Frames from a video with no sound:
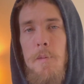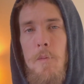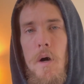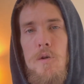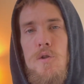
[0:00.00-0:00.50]

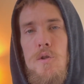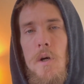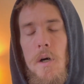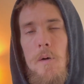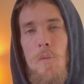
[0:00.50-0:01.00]
much
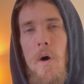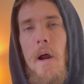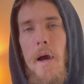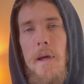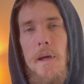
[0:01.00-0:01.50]
what
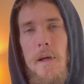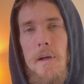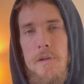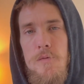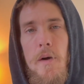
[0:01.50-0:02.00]
I eat.
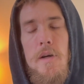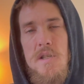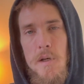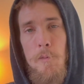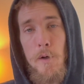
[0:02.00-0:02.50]
It's very
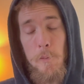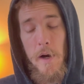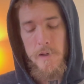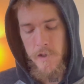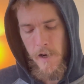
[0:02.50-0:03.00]
similar,
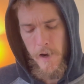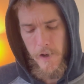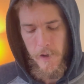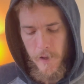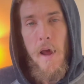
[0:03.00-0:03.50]
my
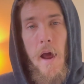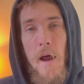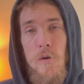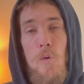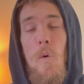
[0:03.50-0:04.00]
diet.
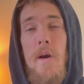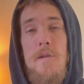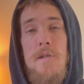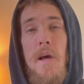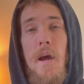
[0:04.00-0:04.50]
And you wanna
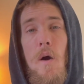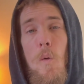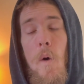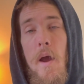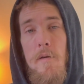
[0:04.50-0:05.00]
stay
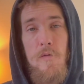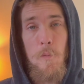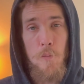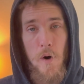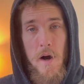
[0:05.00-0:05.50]
away
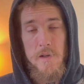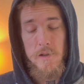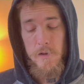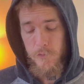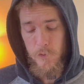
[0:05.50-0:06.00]
from
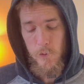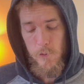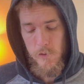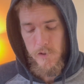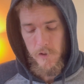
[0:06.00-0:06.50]
processed
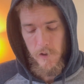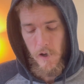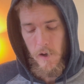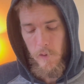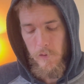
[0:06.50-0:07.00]
foods,
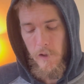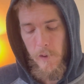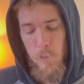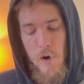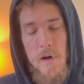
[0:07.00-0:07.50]

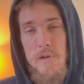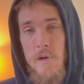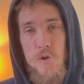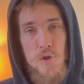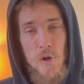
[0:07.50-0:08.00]
like
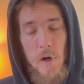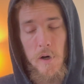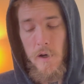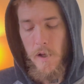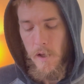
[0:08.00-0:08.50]
processed sugar,